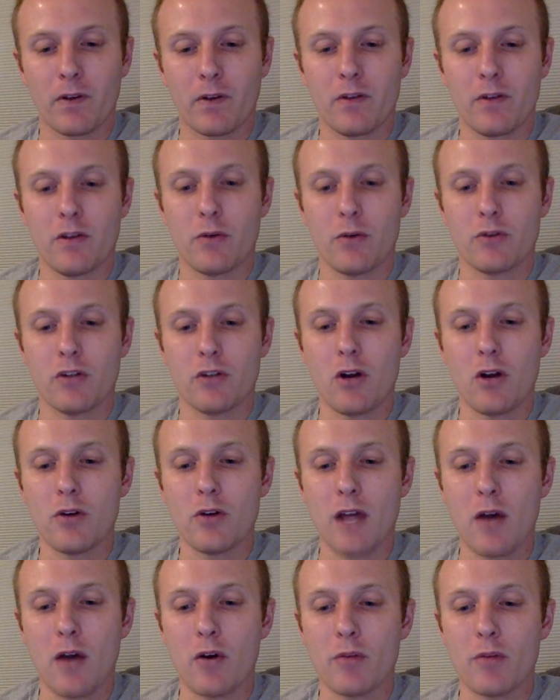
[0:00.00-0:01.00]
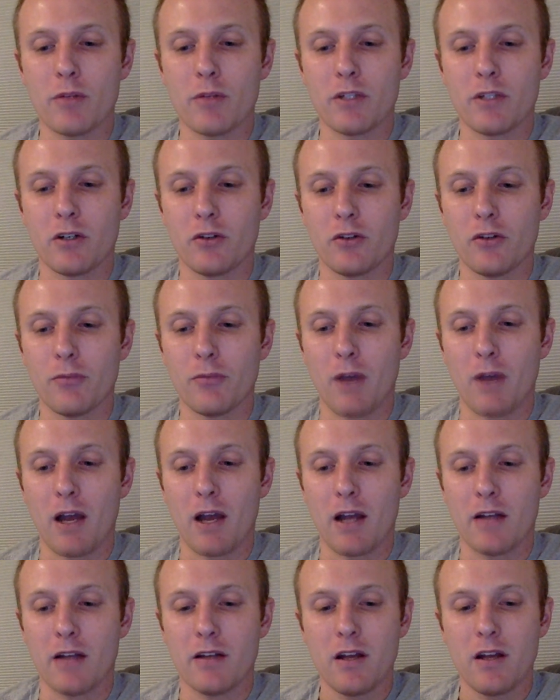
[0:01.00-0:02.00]
There was no doubt in Matilda's
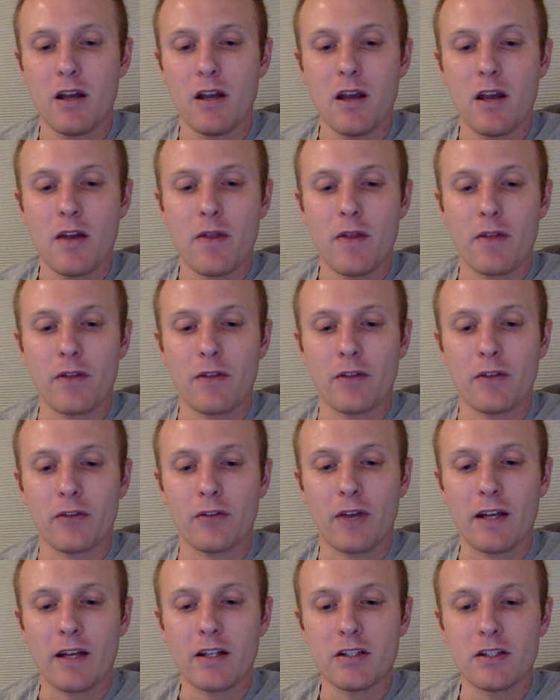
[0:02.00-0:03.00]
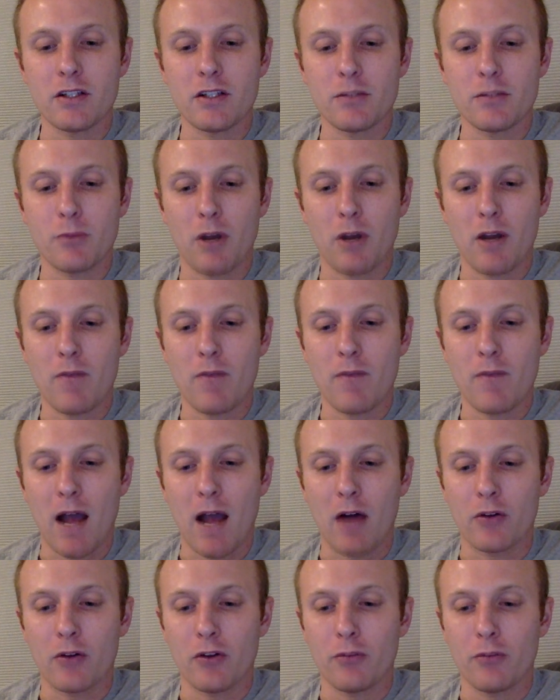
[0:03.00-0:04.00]
mind that this latest display of
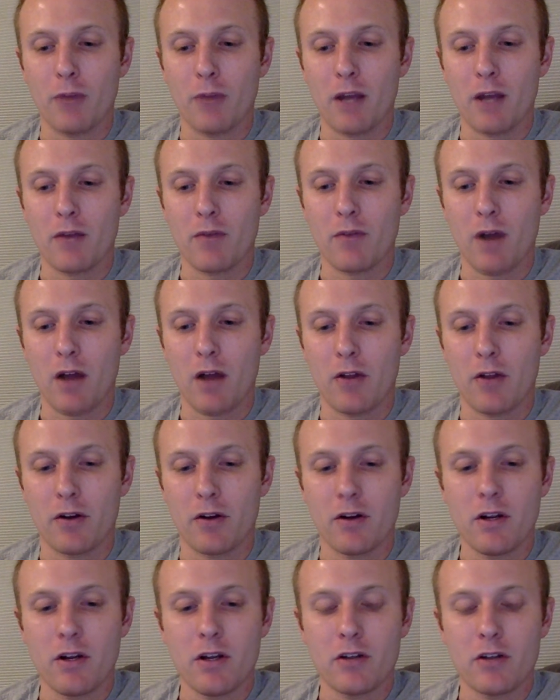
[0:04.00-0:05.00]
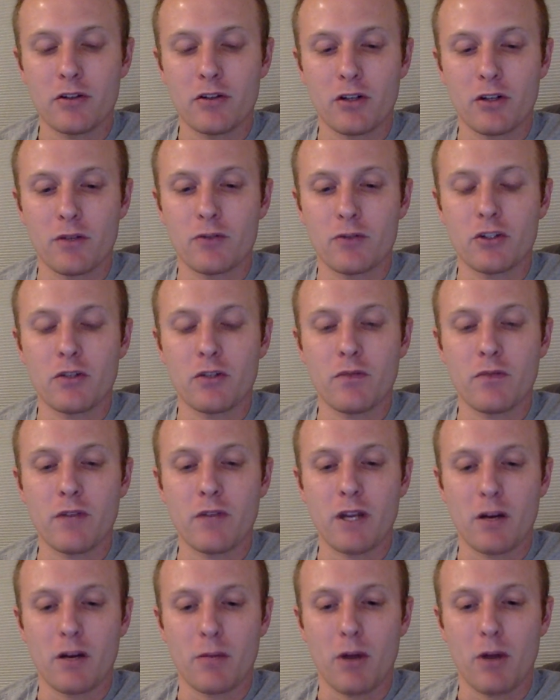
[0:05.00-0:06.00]
foulness by her father deserved
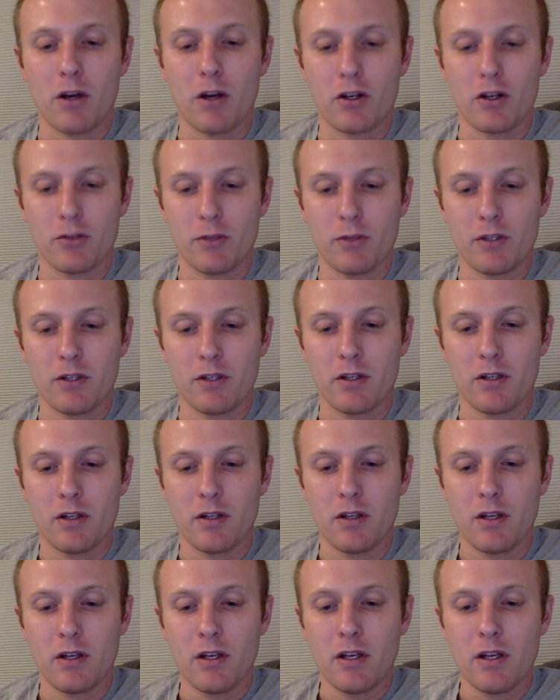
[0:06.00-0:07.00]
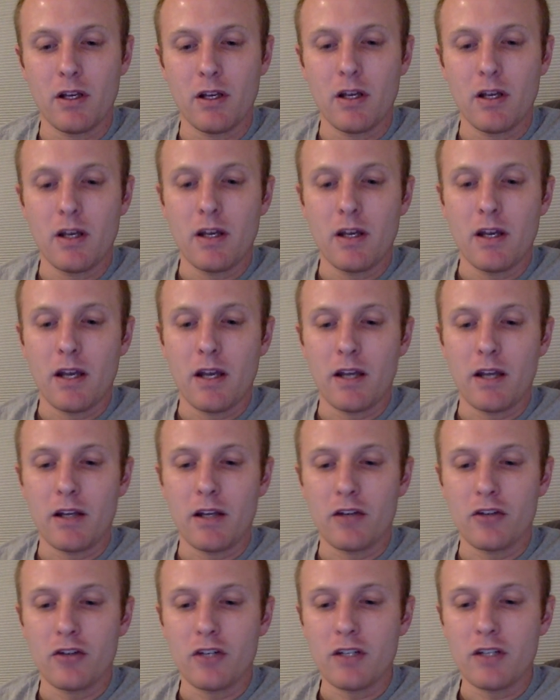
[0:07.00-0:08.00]
severe punishment. And as
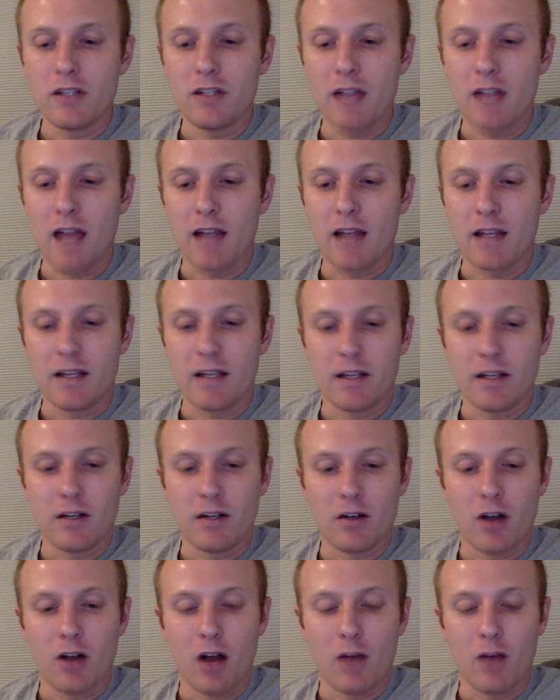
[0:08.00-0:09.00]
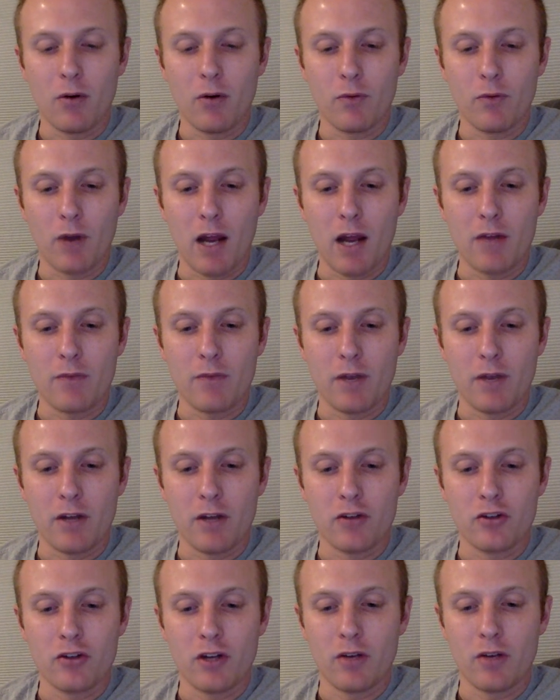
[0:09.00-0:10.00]
she sat eating her awful fried
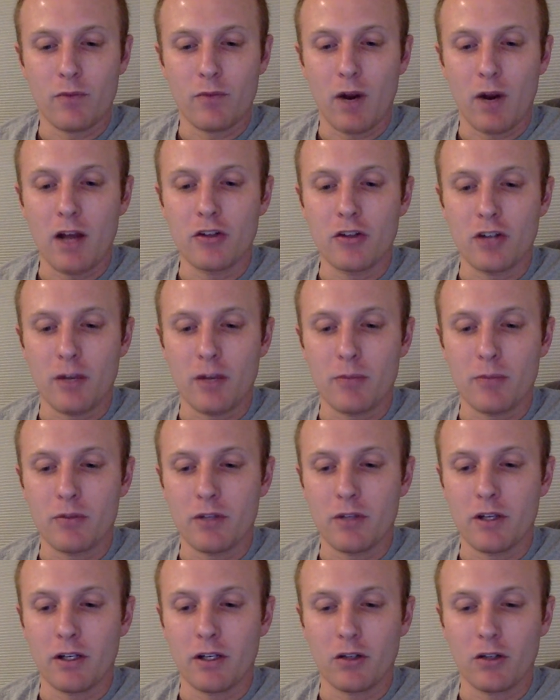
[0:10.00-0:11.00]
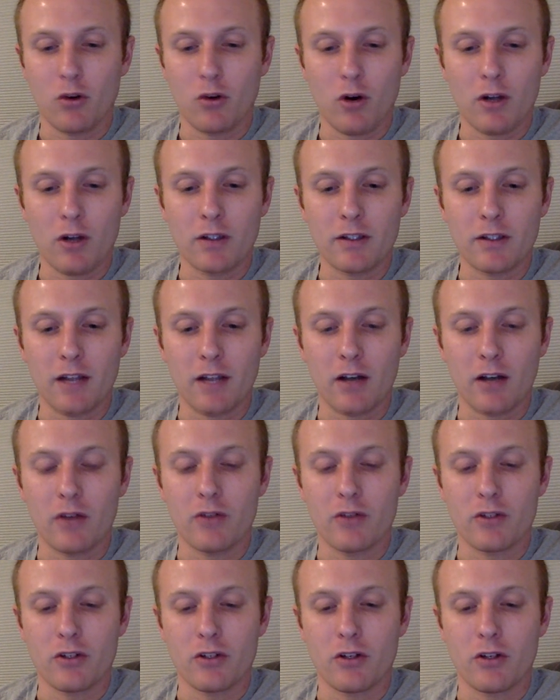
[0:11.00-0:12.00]
fish and fried chips and ignoring the
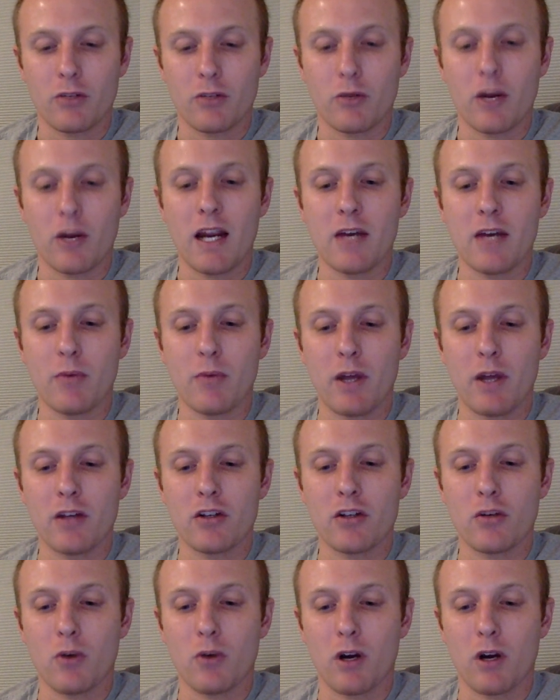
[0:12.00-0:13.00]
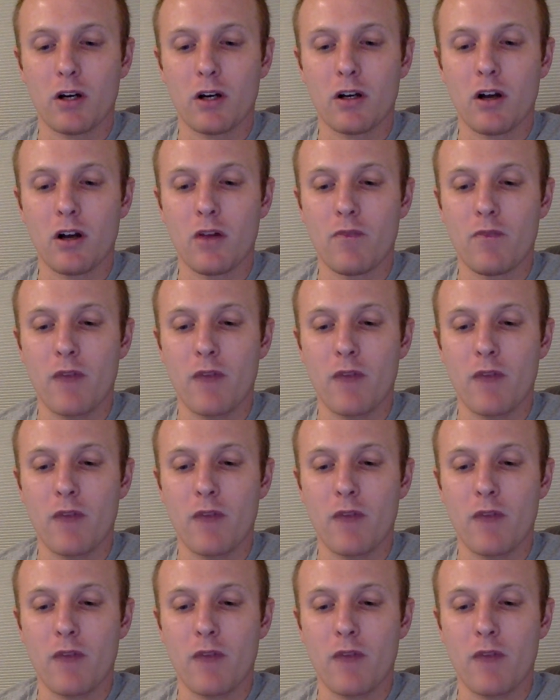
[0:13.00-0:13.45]
television, her brain went to work on